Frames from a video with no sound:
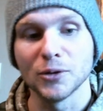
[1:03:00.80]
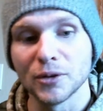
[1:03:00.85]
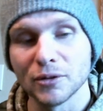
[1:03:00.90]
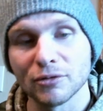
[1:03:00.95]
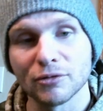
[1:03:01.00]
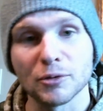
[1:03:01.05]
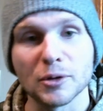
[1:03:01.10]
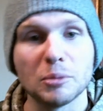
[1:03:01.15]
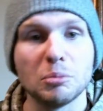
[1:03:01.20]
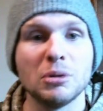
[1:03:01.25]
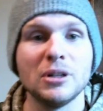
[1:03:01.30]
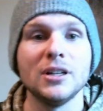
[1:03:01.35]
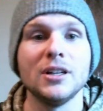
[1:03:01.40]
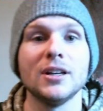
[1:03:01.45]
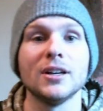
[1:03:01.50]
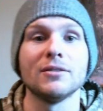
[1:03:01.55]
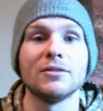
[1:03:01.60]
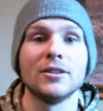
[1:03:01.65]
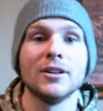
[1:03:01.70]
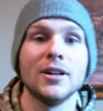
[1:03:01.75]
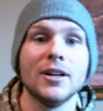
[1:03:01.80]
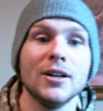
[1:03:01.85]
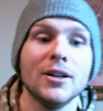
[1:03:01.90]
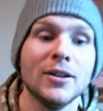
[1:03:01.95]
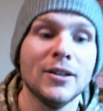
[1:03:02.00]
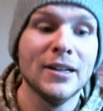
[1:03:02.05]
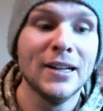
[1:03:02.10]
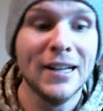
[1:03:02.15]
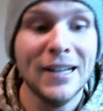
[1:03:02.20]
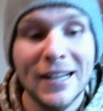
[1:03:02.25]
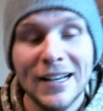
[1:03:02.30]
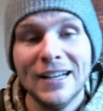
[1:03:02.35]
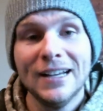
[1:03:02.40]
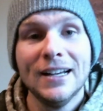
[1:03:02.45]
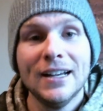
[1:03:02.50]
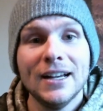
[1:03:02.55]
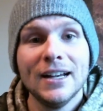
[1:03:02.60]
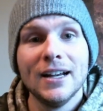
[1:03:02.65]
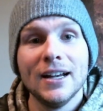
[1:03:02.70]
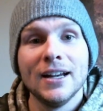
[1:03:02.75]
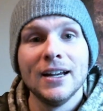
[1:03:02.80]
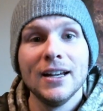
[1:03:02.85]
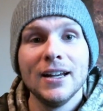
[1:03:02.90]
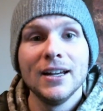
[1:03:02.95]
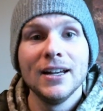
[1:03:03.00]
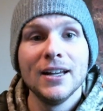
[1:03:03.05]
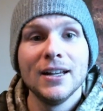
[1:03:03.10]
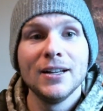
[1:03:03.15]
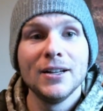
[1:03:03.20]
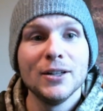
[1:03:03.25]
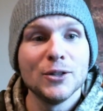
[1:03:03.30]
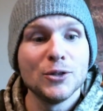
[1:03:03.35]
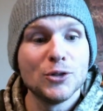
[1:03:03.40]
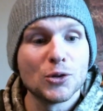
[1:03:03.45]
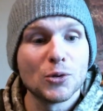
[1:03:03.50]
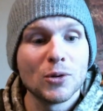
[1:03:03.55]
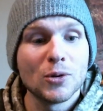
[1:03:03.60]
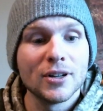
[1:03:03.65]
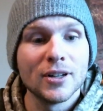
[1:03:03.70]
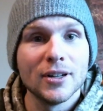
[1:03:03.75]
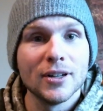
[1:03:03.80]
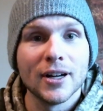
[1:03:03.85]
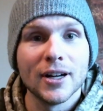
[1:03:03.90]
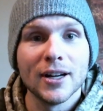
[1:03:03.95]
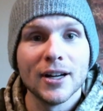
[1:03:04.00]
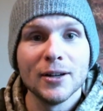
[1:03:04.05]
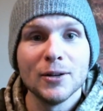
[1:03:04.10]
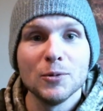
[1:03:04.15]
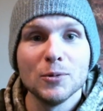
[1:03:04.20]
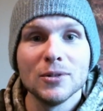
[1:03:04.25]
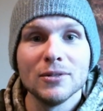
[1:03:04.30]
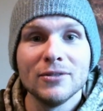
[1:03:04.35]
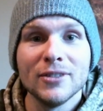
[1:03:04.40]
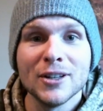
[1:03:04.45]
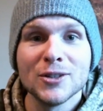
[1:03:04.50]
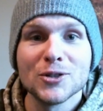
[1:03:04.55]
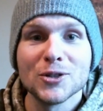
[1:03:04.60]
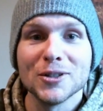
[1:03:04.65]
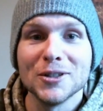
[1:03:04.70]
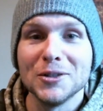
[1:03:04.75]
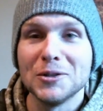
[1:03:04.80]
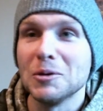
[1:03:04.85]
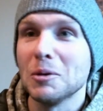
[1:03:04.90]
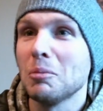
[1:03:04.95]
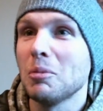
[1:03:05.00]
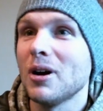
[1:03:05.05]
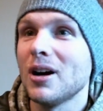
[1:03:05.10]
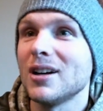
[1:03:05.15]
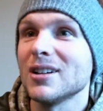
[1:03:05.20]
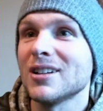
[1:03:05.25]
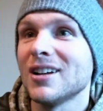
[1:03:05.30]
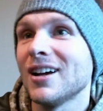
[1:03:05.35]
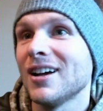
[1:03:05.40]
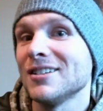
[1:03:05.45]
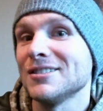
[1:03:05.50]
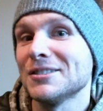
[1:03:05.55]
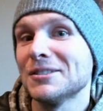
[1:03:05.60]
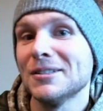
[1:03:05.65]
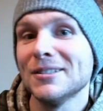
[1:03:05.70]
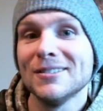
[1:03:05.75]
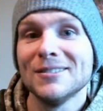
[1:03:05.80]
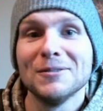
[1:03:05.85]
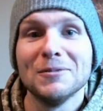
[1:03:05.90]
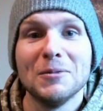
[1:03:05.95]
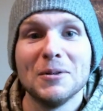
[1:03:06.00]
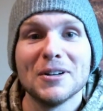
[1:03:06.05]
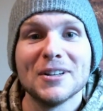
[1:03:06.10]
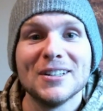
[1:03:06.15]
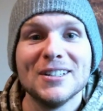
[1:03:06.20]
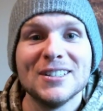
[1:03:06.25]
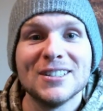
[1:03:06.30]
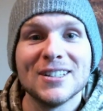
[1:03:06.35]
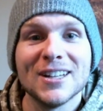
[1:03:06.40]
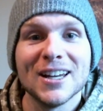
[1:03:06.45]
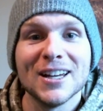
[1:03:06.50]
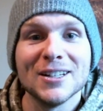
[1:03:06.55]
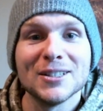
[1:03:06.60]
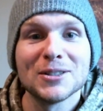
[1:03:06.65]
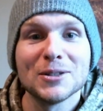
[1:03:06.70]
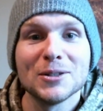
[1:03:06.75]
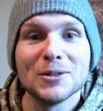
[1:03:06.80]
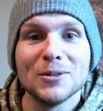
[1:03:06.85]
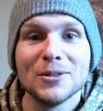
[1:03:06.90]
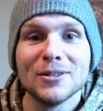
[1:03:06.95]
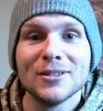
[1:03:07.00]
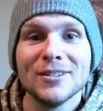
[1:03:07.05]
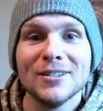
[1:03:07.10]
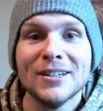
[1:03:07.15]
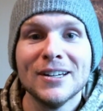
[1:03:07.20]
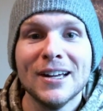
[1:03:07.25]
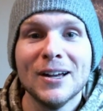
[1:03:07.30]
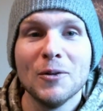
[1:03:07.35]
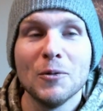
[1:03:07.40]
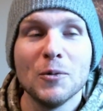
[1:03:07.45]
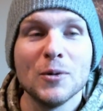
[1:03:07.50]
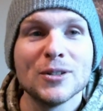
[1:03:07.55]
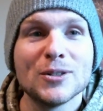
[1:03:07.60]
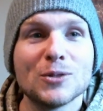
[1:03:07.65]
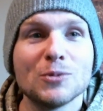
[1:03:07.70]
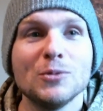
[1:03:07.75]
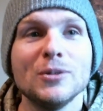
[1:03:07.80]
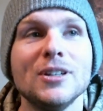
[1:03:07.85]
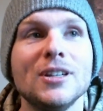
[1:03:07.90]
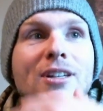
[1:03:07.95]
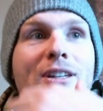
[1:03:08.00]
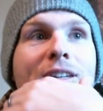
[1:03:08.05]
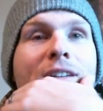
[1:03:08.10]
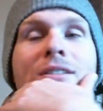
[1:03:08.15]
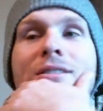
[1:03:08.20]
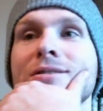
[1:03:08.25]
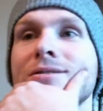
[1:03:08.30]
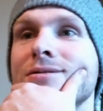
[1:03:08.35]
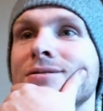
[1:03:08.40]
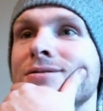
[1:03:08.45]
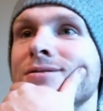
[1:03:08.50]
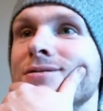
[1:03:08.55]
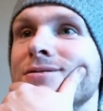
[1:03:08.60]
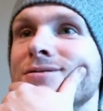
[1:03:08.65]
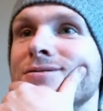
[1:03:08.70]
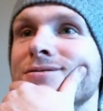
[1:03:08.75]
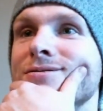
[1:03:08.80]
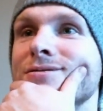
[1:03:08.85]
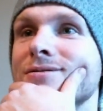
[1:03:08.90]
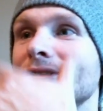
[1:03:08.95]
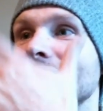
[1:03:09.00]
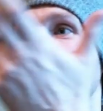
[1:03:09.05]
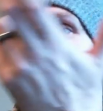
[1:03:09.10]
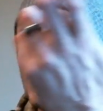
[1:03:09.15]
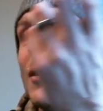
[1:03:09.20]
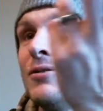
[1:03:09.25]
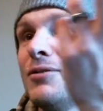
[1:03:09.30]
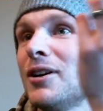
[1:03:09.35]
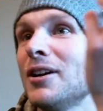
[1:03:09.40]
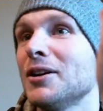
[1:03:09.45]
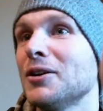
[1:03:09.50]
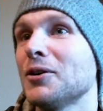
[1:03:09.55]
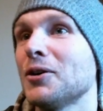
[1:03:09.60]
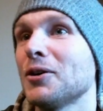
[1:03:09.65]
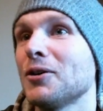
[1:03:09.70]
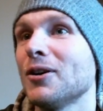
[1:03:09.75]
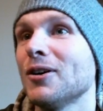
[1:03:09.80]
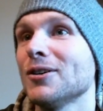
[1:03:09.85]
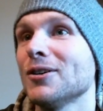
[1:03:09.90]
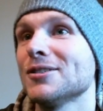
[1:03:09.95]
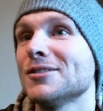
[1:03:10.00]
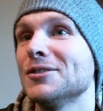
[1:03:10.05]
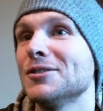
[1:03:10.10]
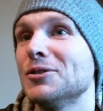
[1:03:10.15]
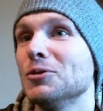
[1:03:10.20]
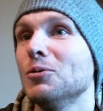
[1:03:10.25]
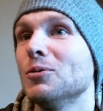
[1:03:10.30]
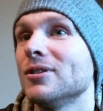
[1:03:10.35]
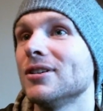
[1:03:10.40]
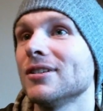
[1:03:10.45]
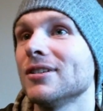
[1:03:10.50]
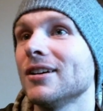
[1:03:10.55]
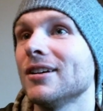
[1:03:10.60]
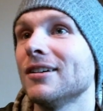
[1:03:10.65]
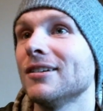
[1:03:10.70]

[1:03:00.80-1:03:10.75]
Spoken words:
the free PDF there. And Jordan and I will eventually do a podcast one of these days, once we, I guess, find it on our hearts to do one again.